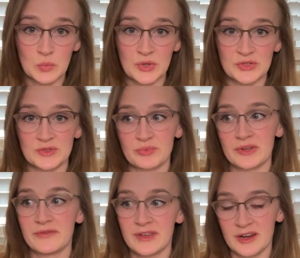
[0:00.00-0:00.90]
which was
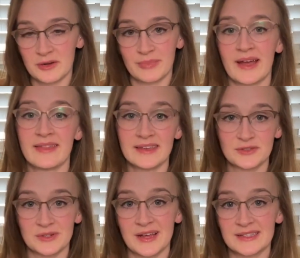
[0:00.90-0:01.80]
prefigured by the
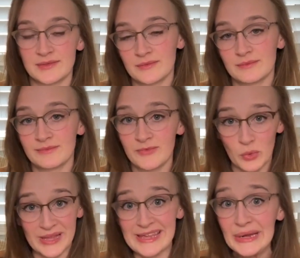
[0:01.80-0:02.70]
Israelites'
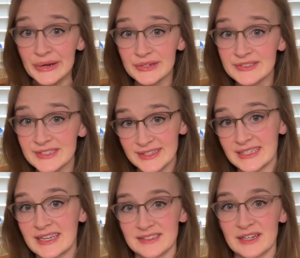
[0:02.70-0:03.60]
40 years in
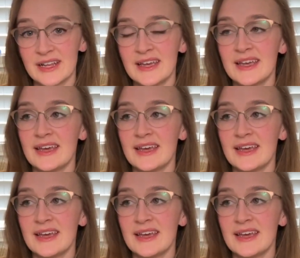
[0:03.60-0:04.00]
the desert.